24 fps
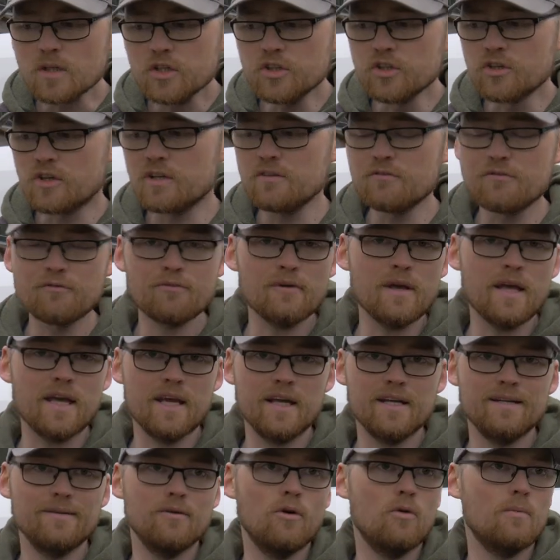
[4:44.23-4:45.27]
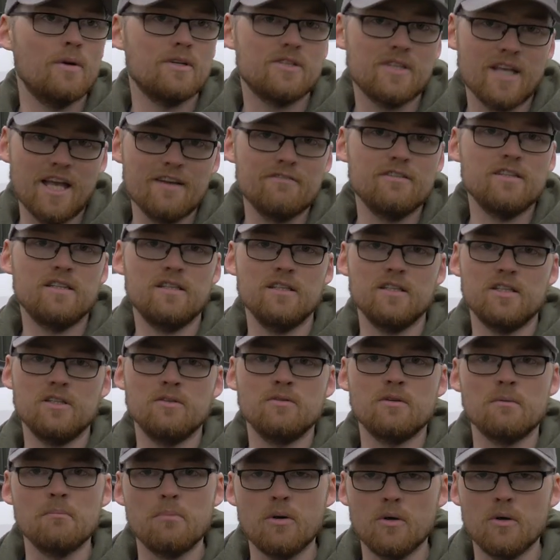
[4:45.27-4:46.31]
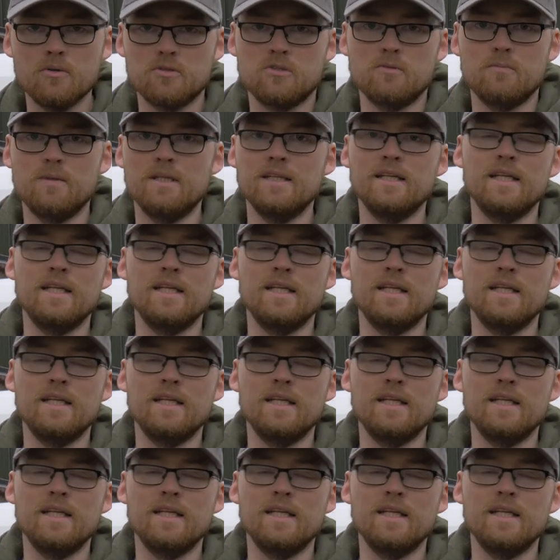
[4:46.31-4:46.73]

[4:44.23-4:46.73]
You can fit almost everything you can possibly